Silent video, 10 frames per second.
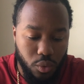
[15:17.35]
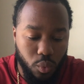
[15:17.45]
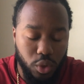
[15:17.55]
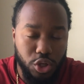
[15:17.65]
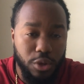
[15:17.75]

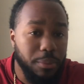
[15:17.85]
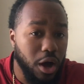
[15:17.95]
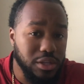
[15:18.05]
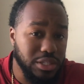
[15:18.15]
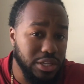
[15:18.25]
what are the
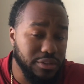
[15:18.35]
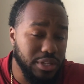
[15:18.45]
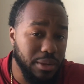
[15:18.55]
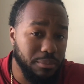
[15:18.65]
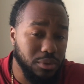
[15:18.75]
positives
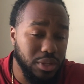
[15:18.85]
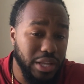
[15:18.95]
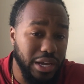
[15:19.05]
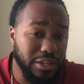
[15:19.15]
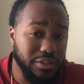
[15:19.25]
and
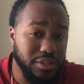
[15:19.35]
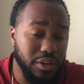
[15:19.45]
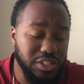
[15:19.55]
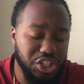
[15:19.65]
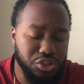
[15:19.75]
negatives
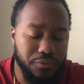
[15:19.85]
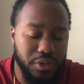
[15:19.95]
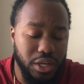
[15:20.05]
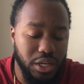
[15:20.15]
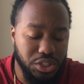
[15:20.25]
of
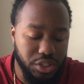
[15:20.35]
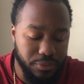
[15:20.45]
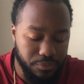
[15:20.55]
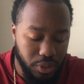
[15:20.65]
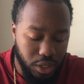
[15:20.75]
gentrification?